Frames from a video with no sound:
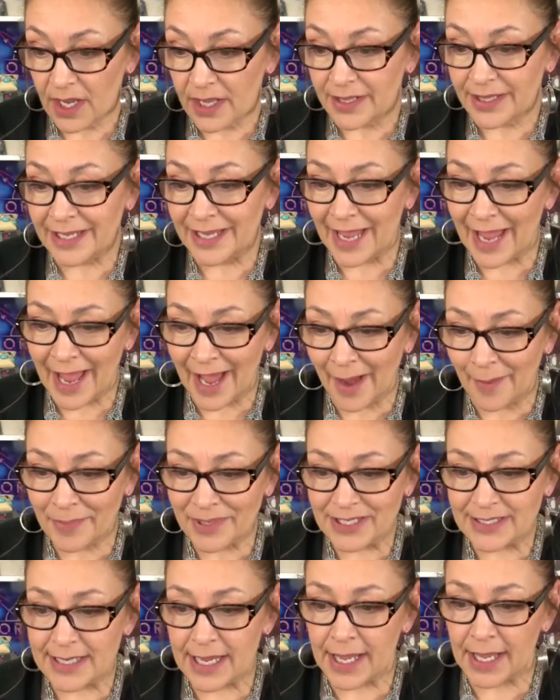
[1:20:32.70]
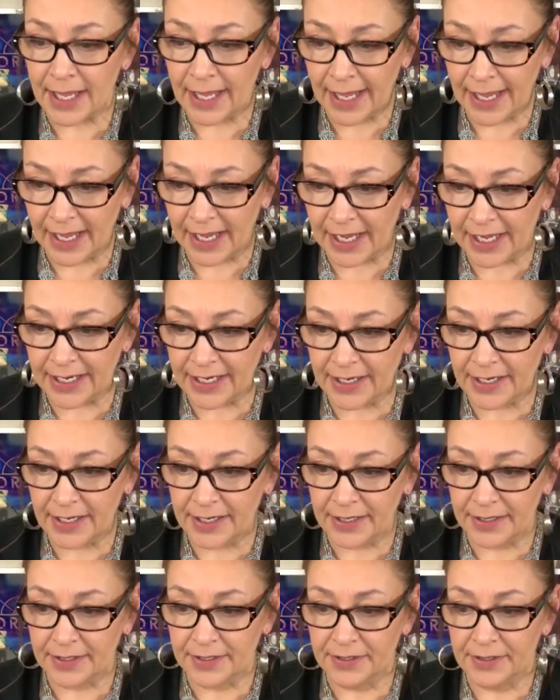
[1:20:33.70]
the app is ahead.
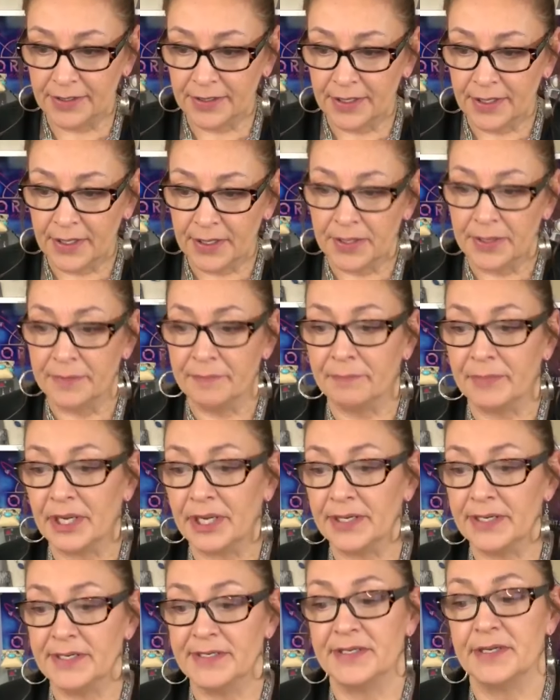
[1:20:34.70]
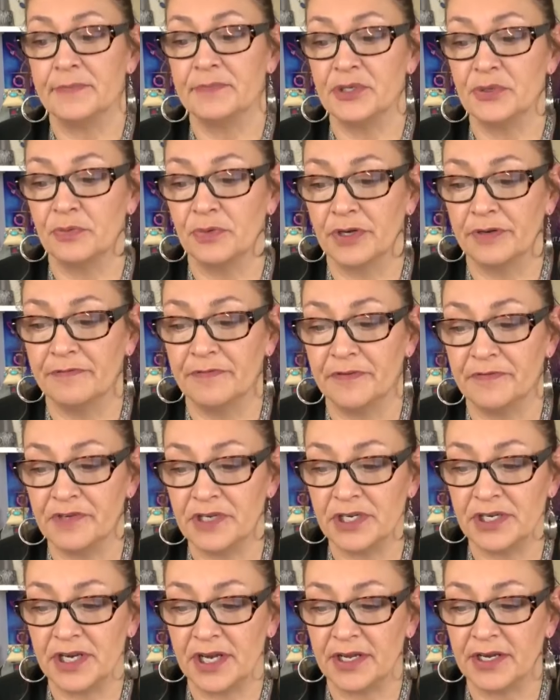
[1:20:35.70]
Mine is up to
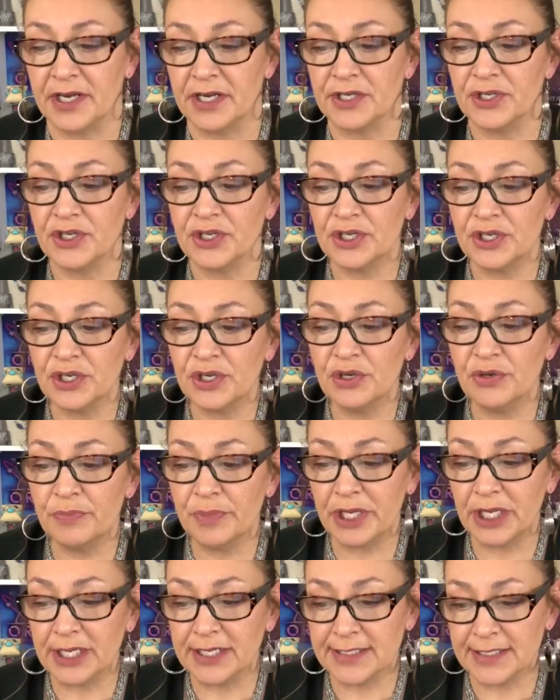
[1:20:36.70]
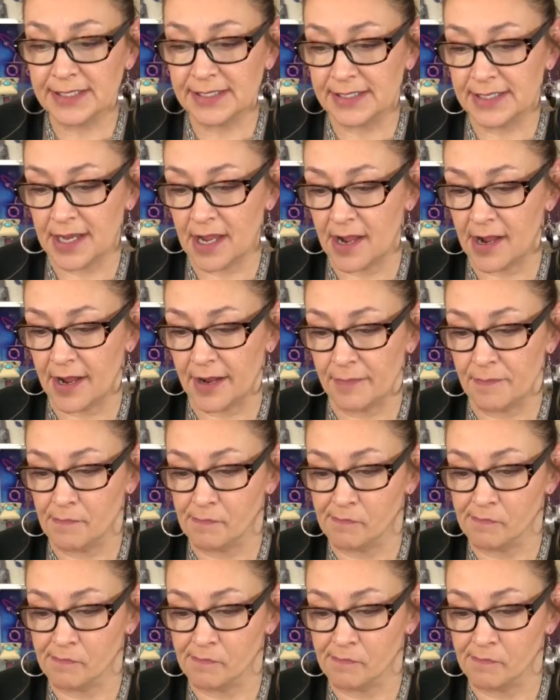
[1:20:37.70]
159. It's two pieces ahead.